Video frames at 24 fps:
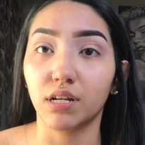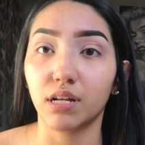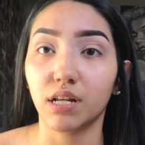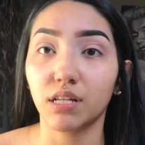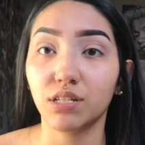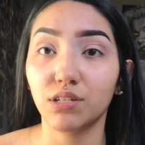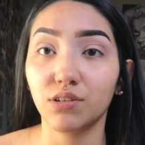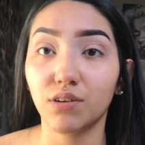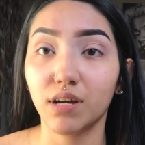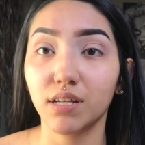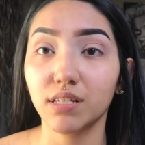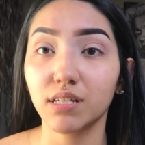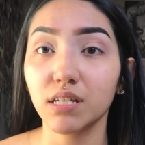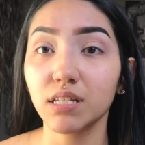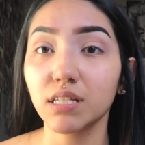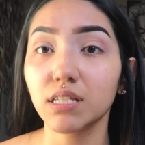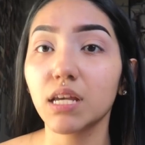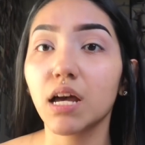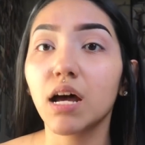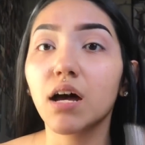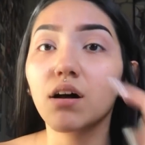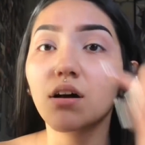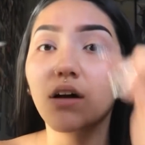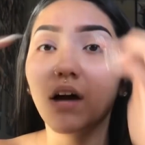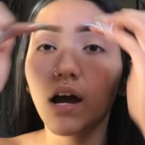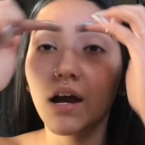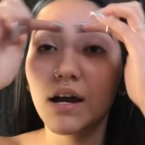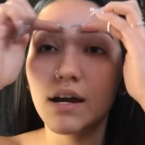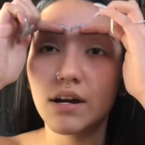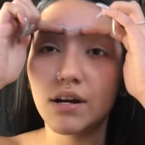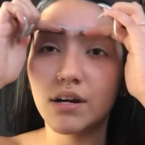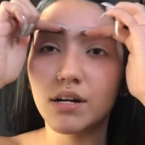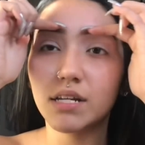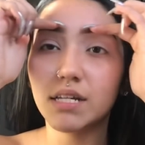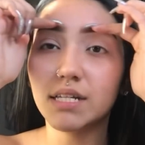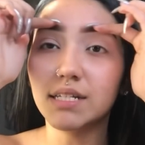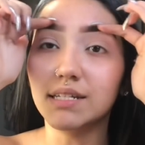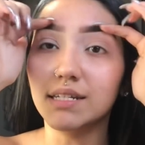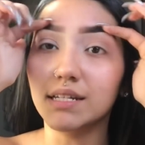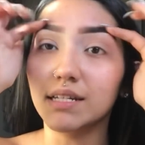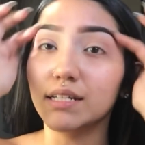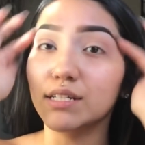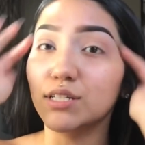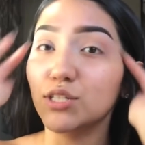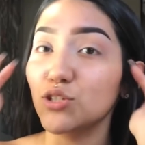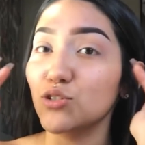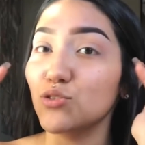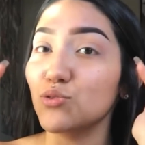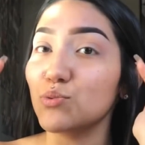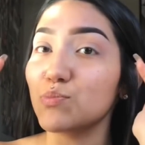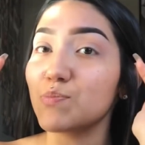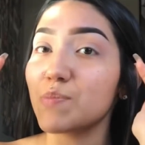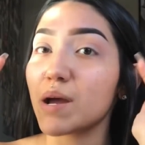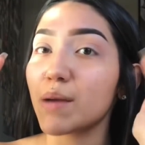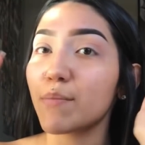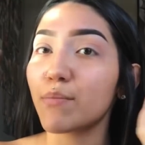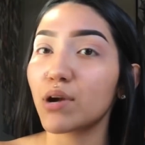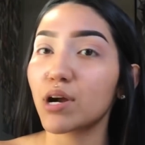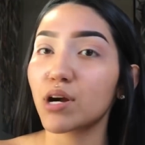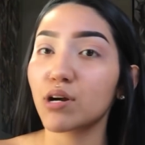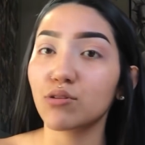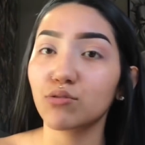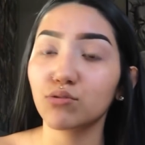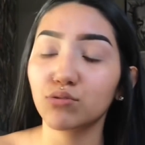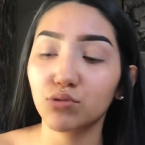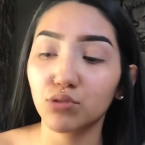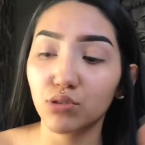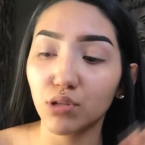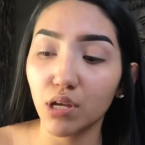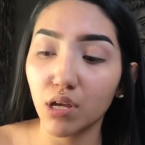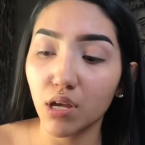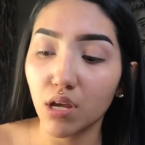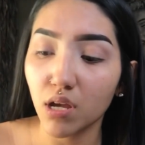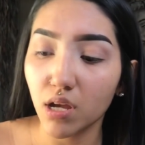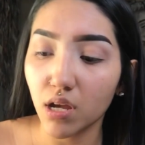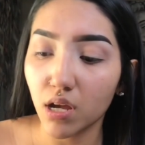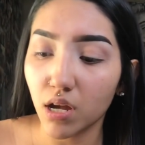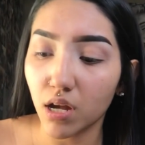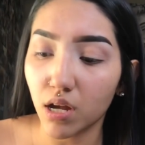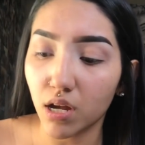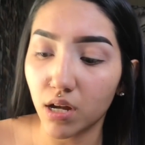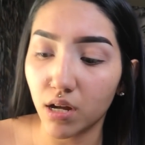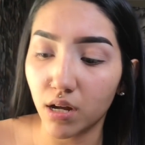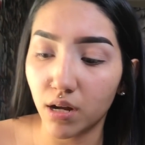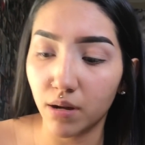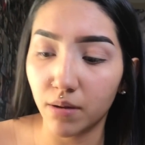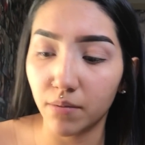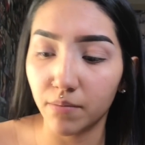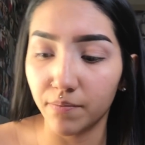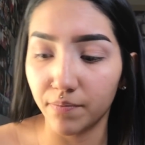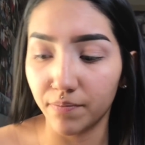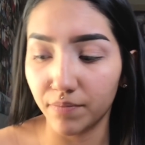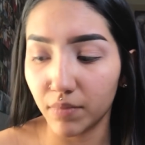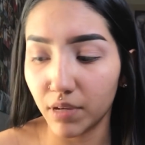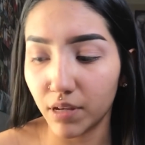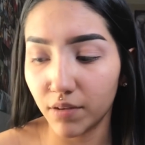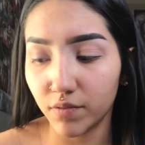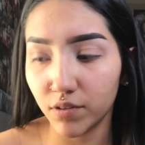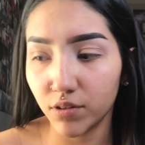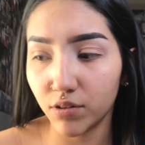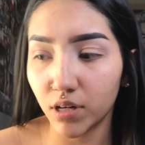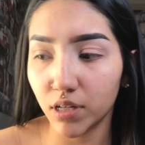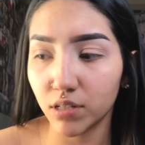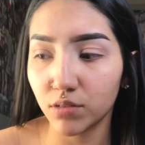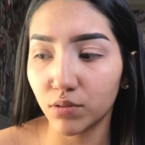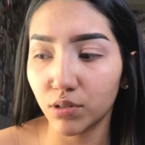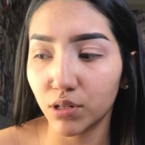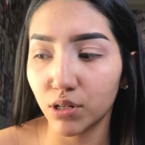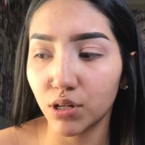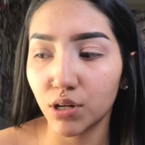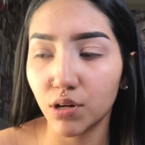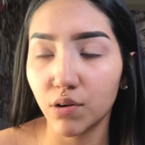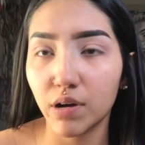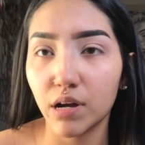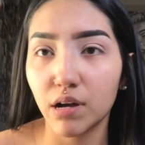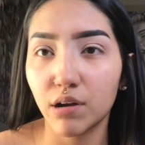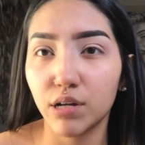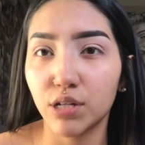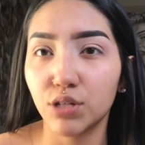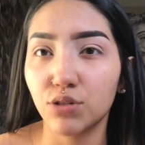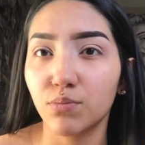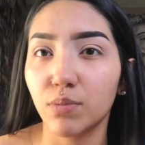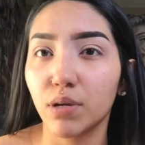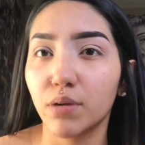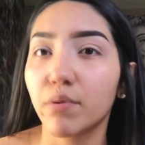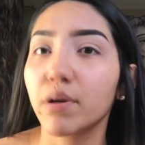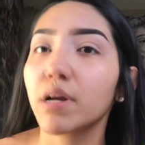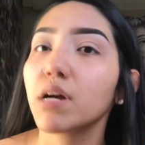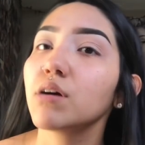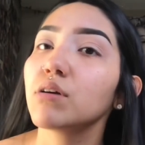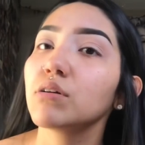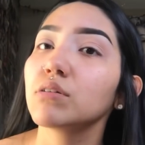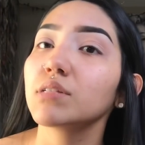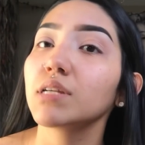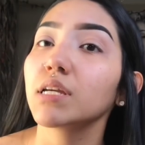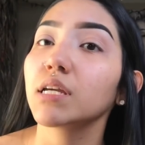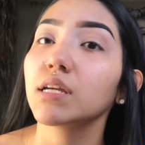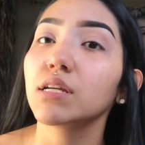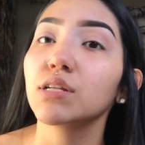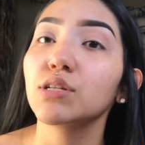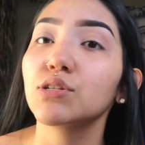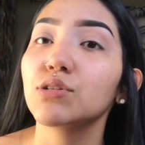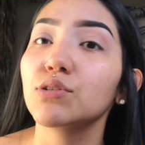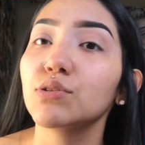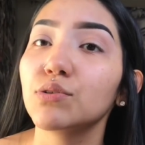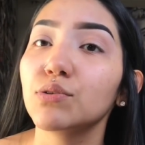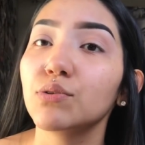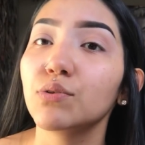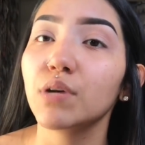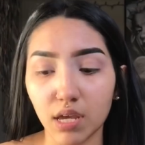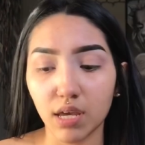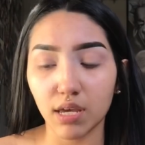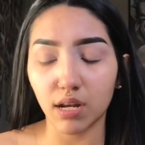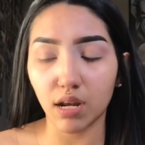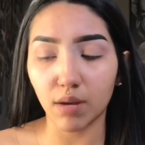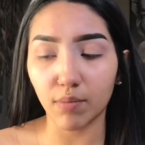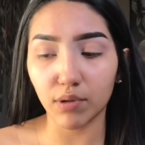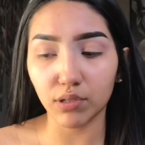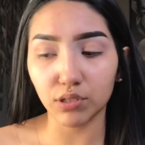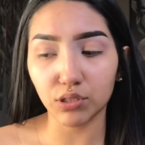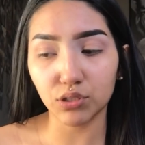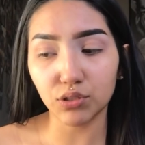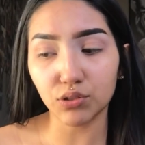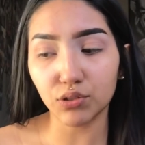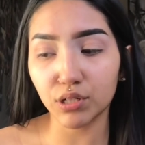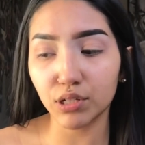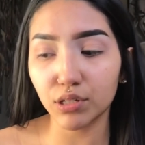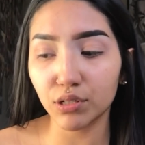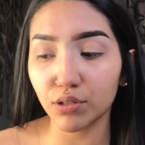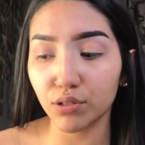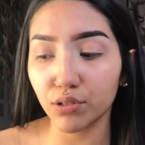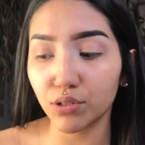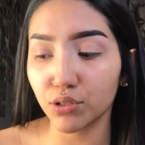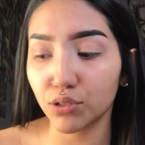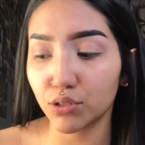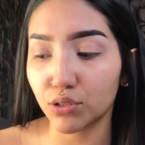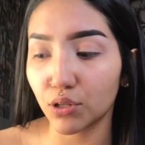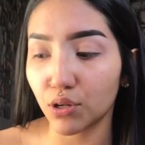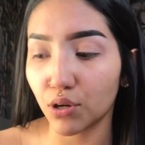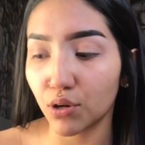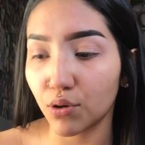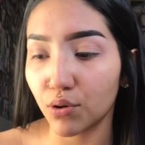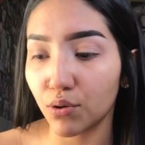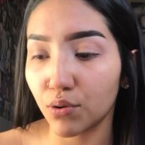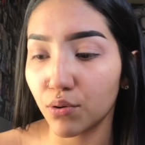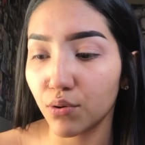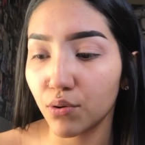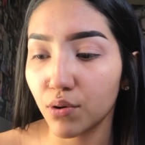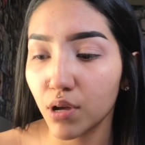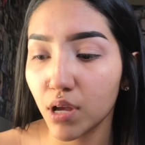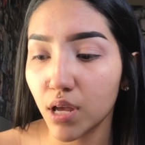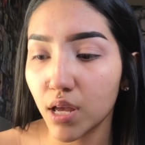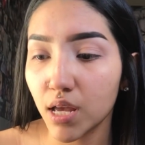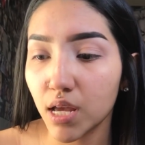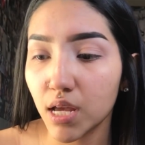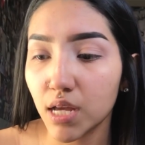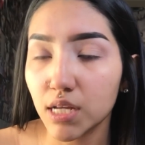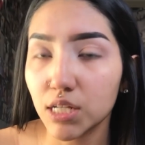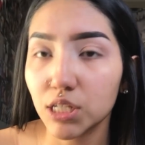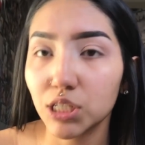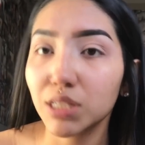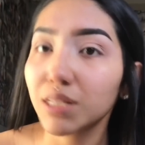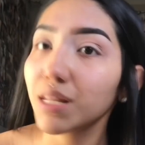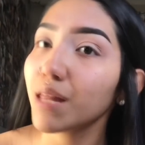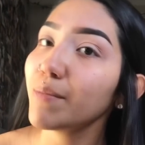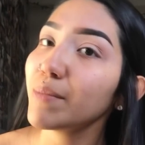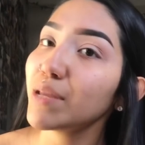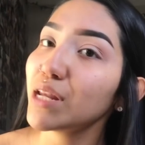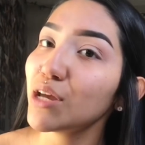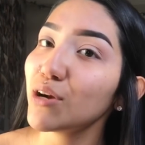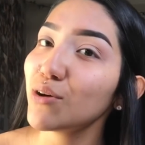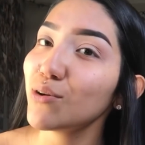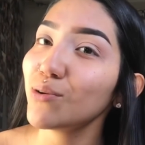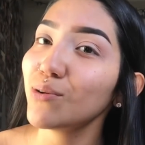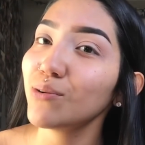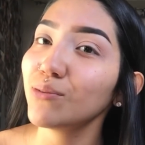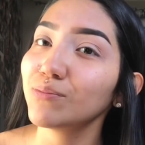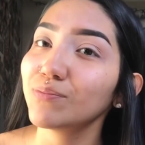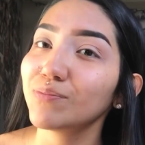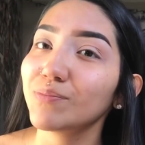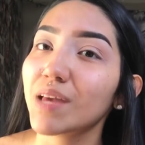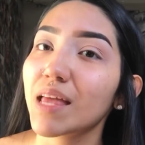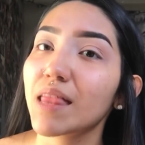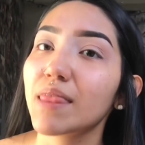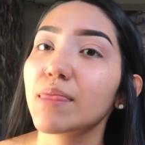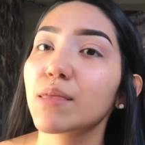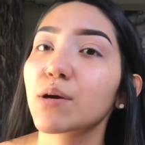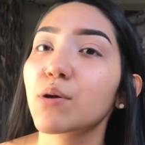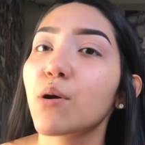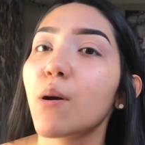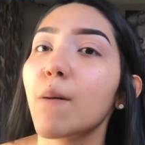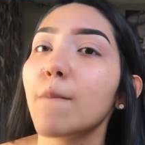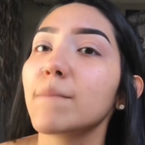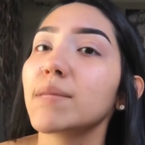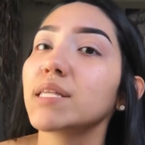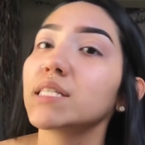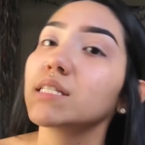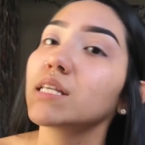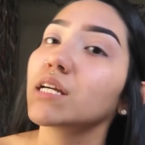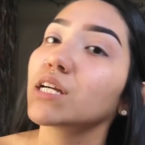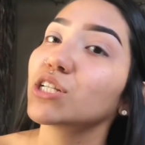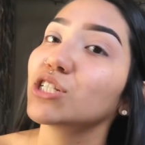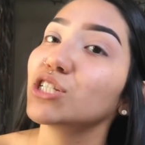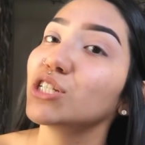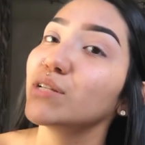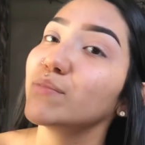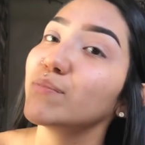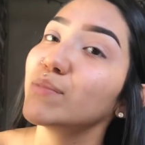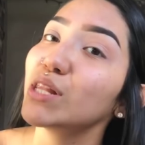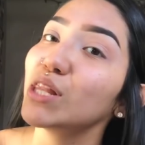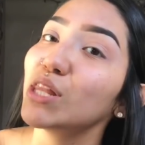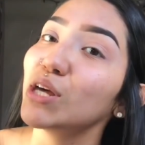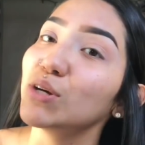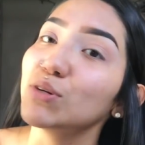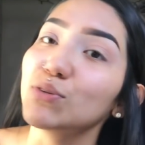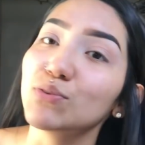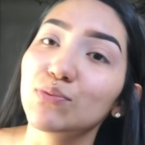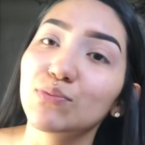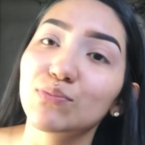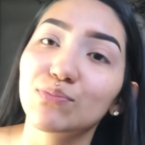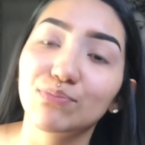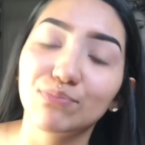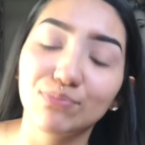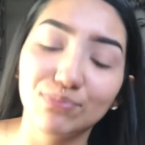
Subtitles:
As you guys can tell, I already did do my brows. If you guys want to know how I do my brows, I can do an eyebrow tutorial, so just let me know in the comment section below.